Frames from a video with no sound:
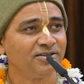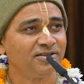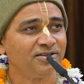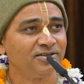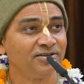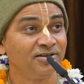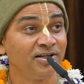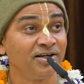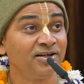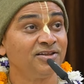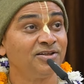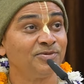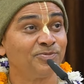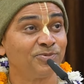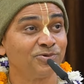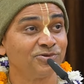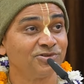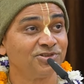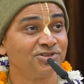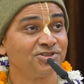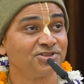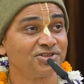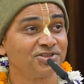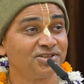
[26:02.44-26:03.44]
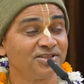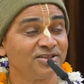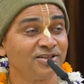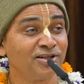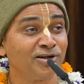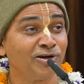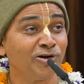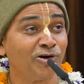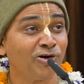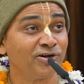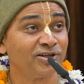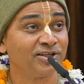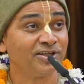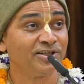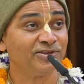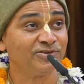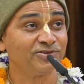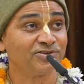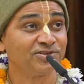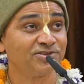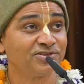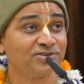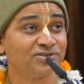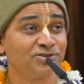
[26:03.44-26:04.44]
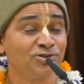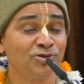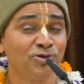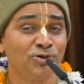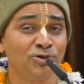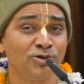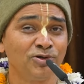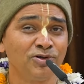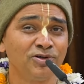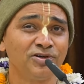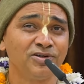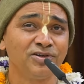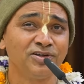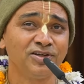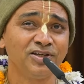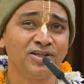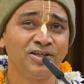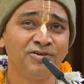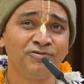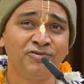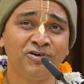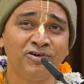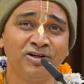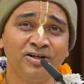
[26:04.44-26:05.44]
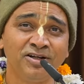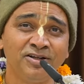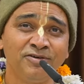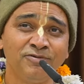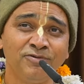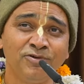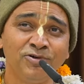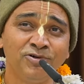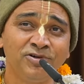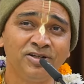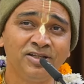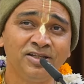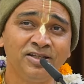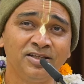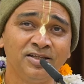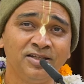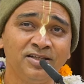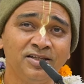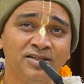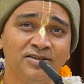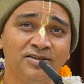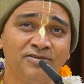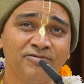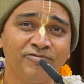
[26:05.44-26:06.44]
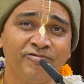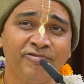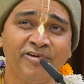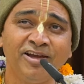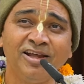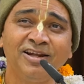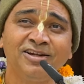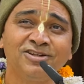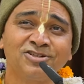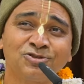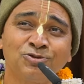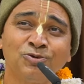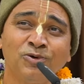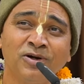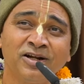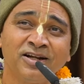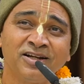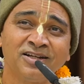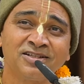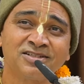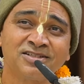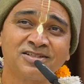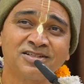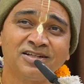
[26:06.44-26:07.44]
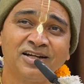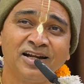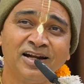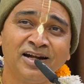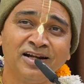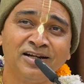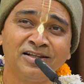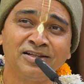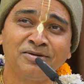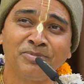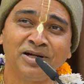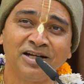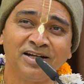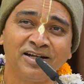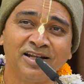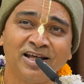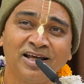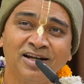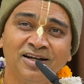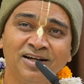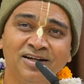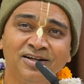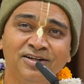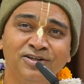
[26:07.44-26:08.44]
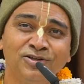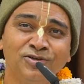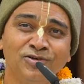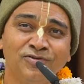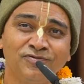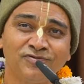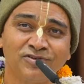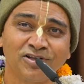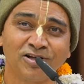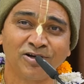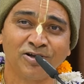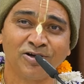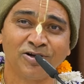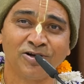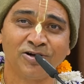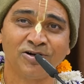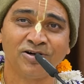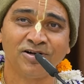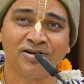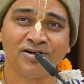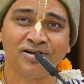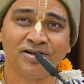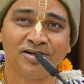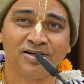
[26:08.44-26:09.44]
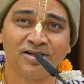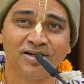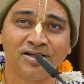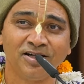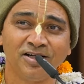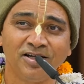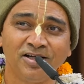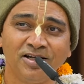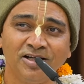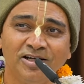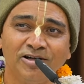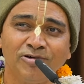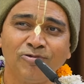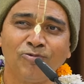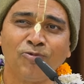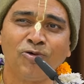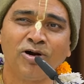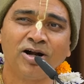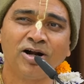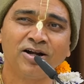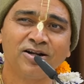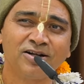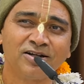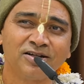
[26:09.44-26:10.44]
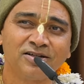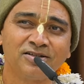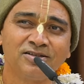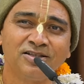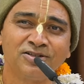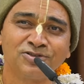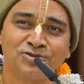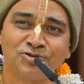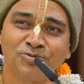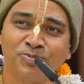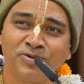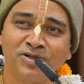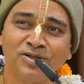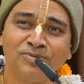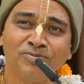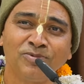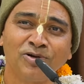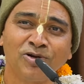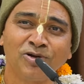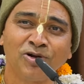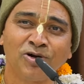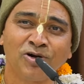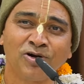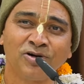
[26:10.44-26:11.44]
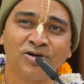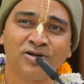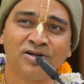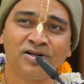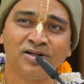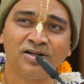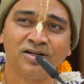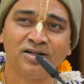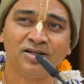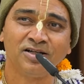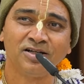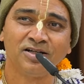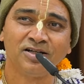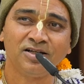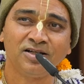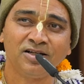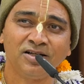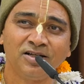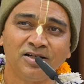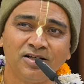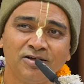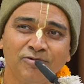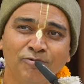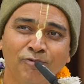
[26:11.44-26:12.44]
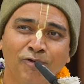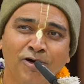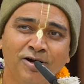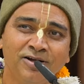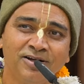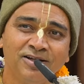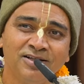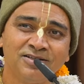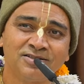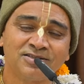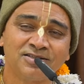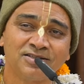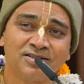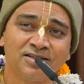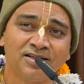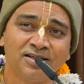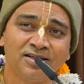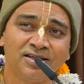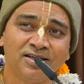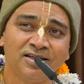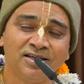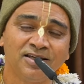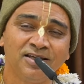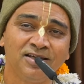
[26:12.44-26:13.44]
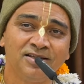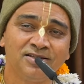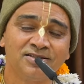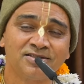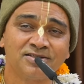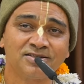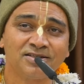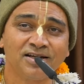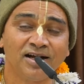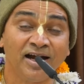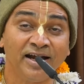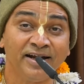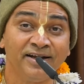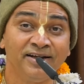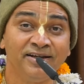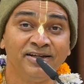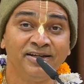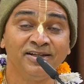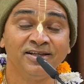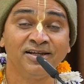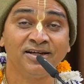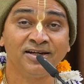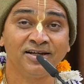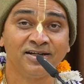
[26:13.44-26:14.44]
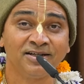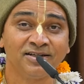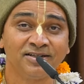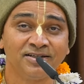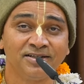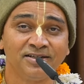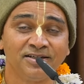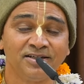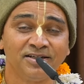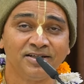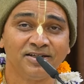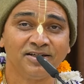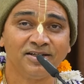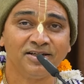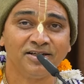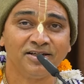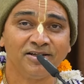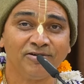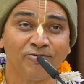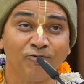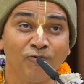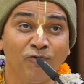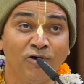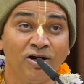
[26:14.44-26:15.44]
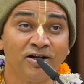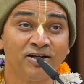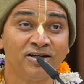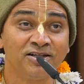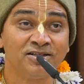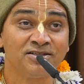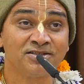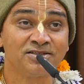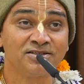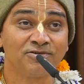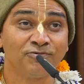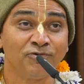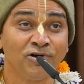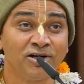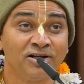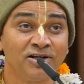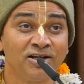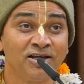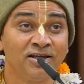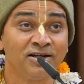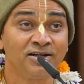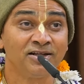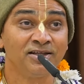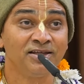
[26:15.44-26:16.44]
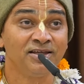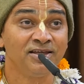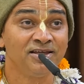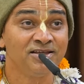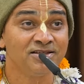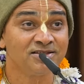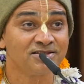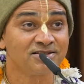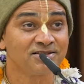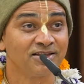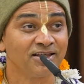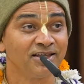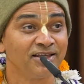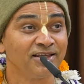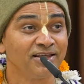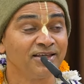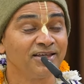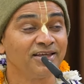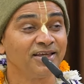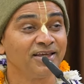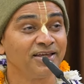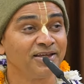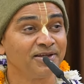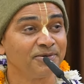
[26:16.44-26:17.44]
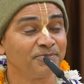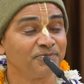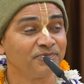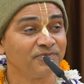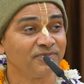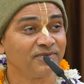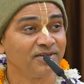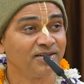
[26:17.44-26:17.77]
That is the position the Lord gives. So, if a devotee fails to understand the mentality of the Lord, what the Supreme Lord, what is his idea, what are his thinking,